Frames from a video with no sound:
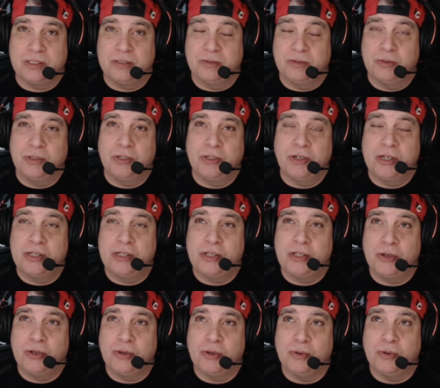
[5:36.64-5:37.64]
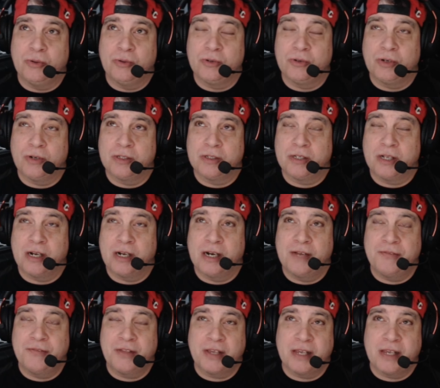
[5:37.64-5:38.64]
did I do? I
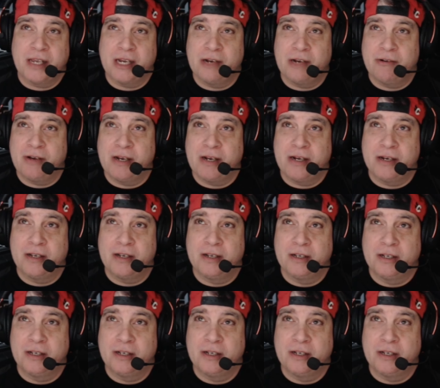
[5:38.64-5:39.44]
left the gear in